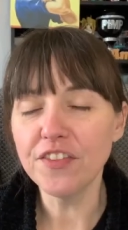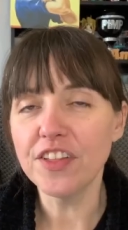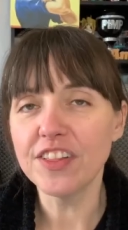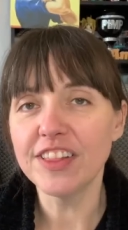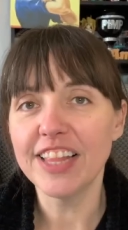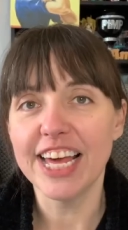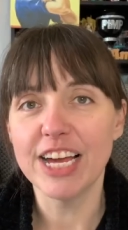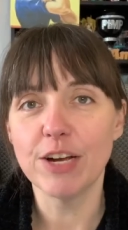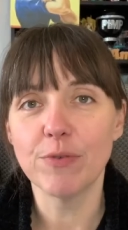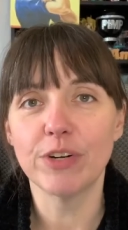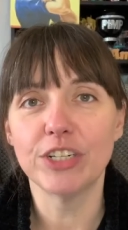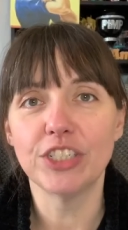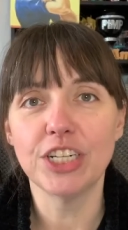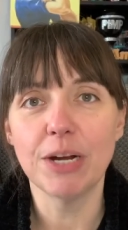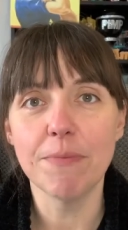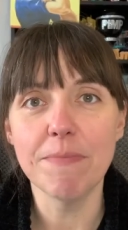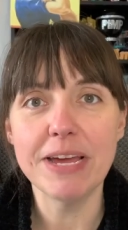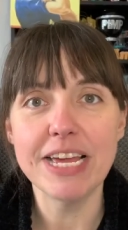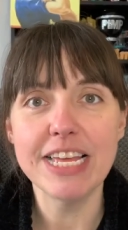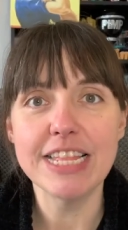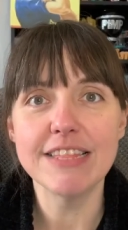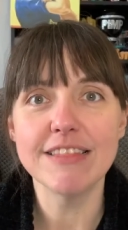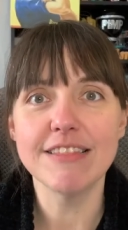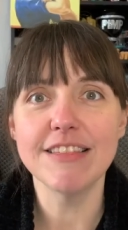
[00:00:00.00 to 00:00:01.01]
language. I
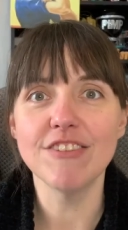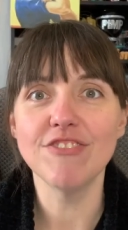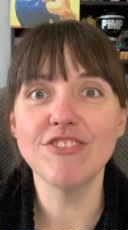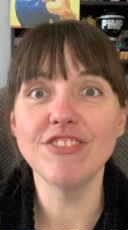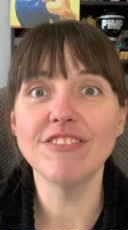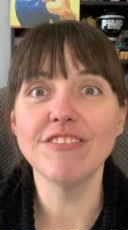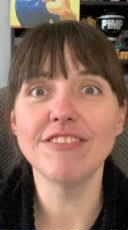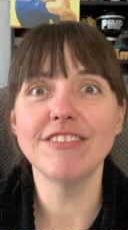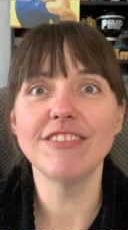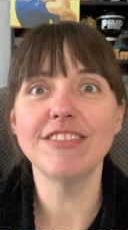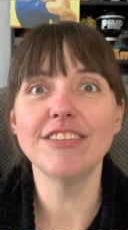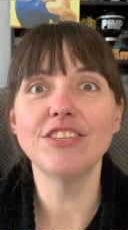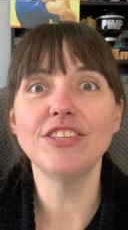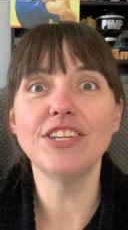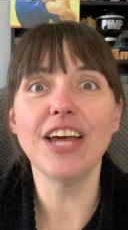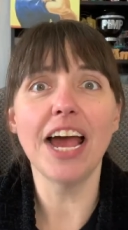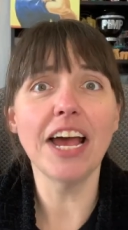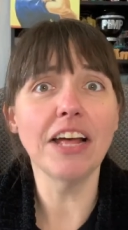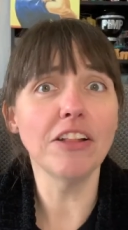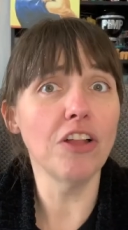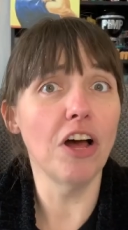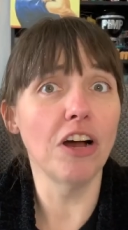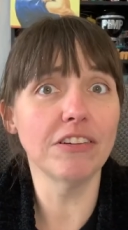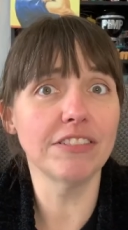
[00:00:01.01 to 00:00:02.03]
mean, there's the
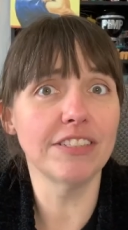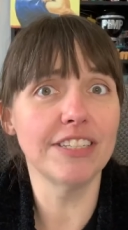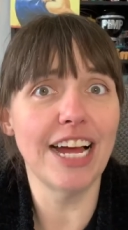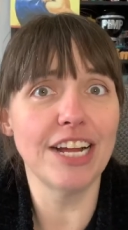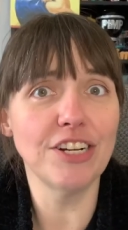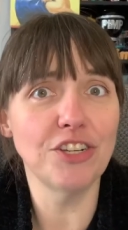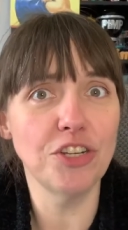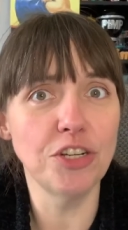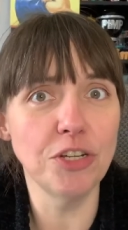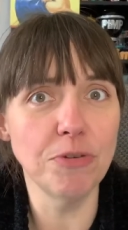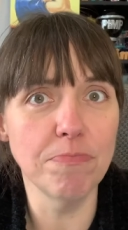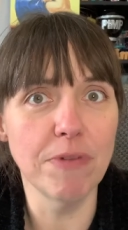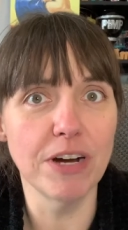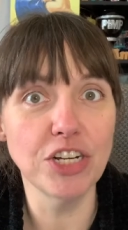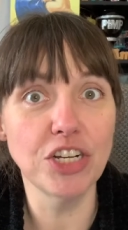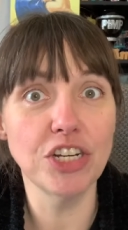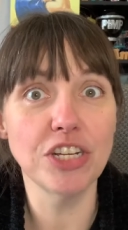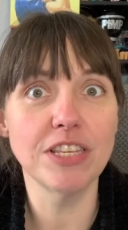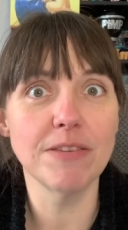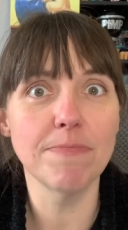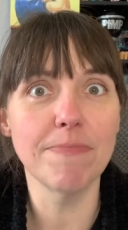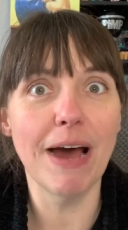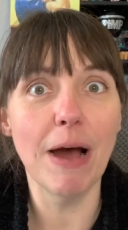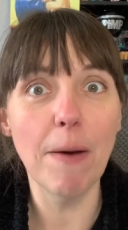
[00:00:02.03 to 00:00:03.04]
dialogue's not too much.
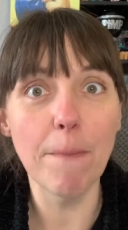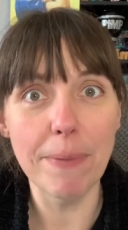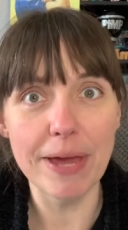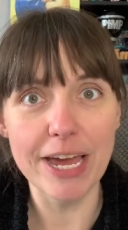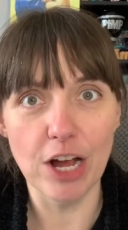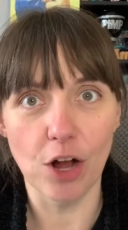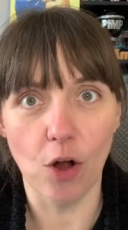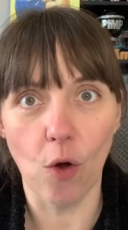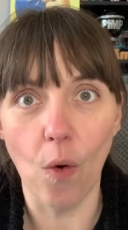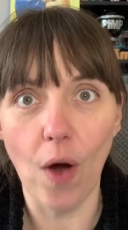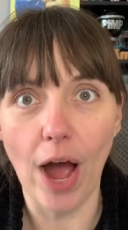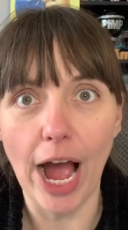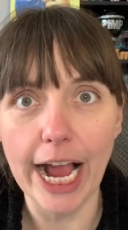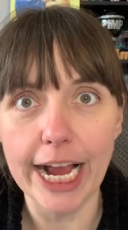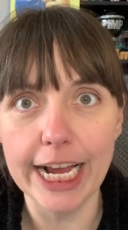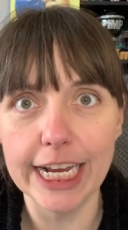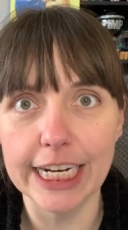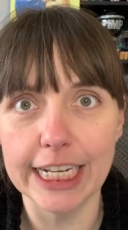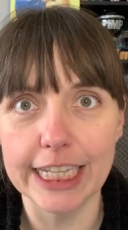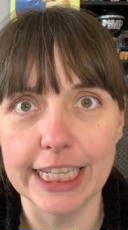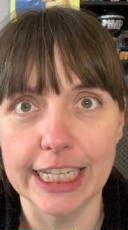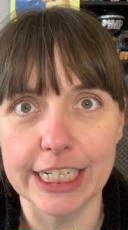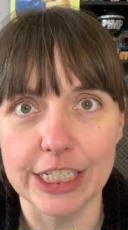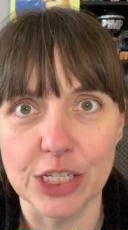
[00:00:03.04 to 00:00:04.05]
It's about being quiet
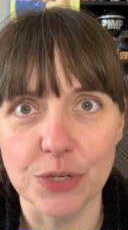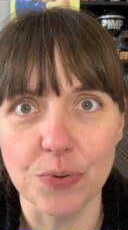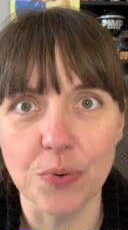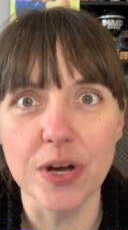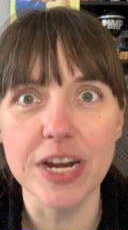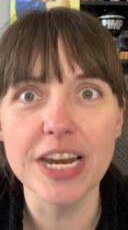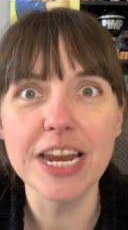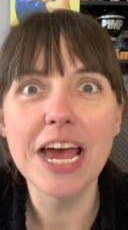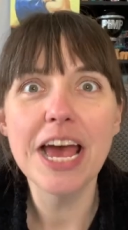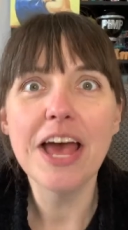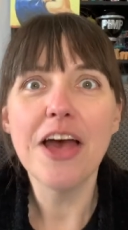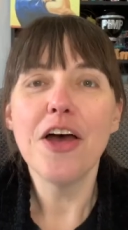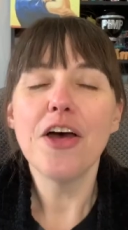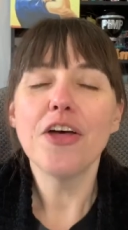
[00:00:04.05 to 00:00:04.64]
in this one.